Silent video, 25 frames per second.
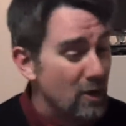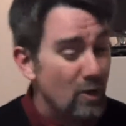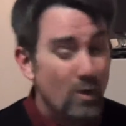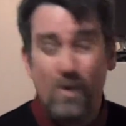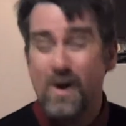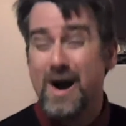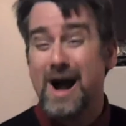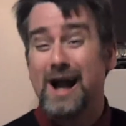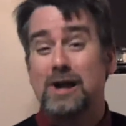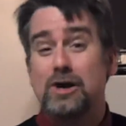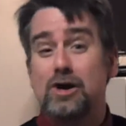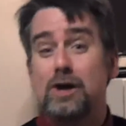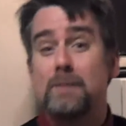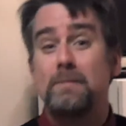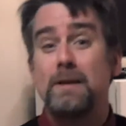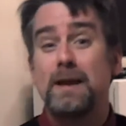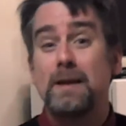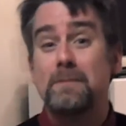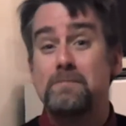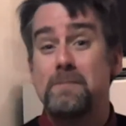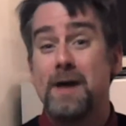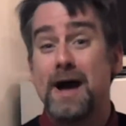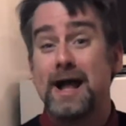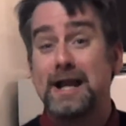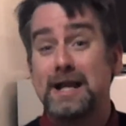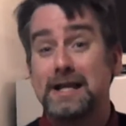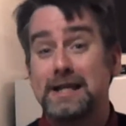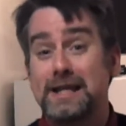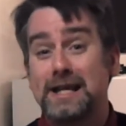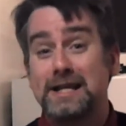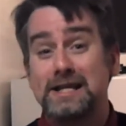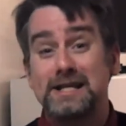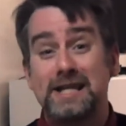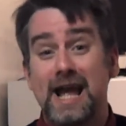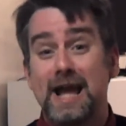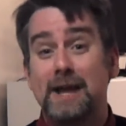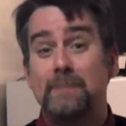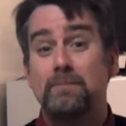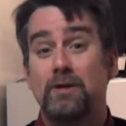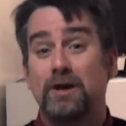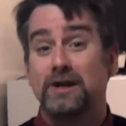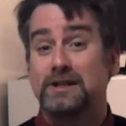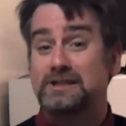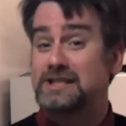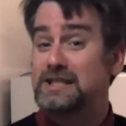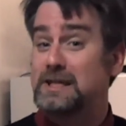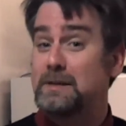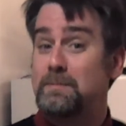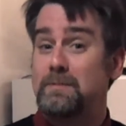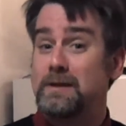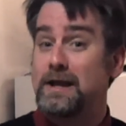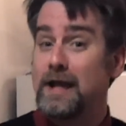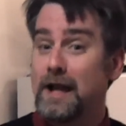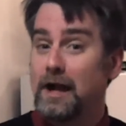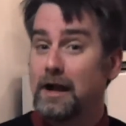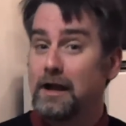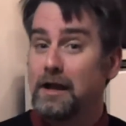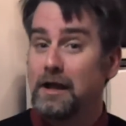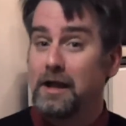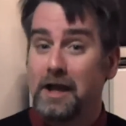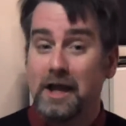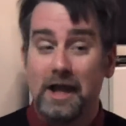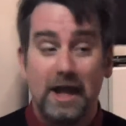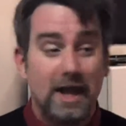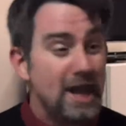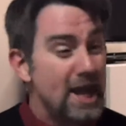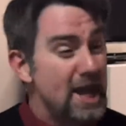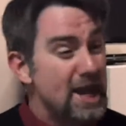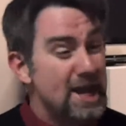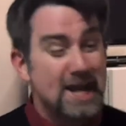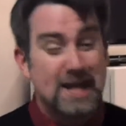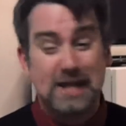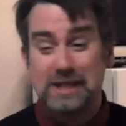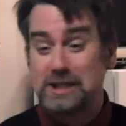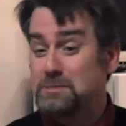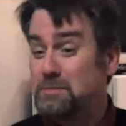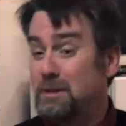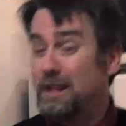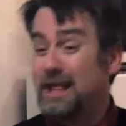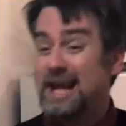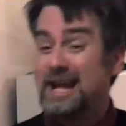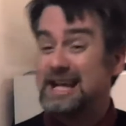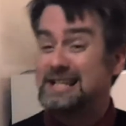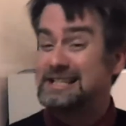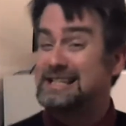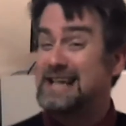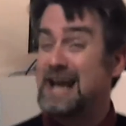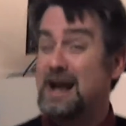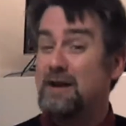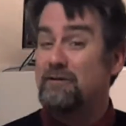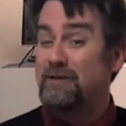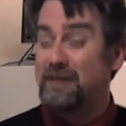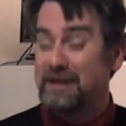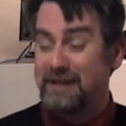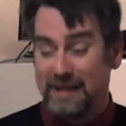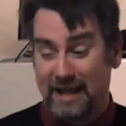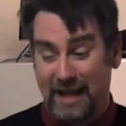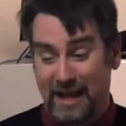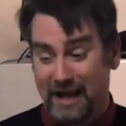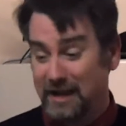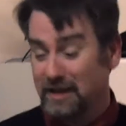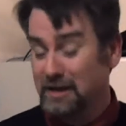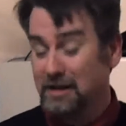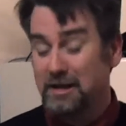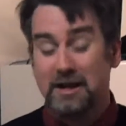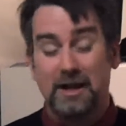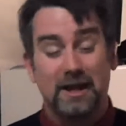What could be better than De Principia? It explains everything.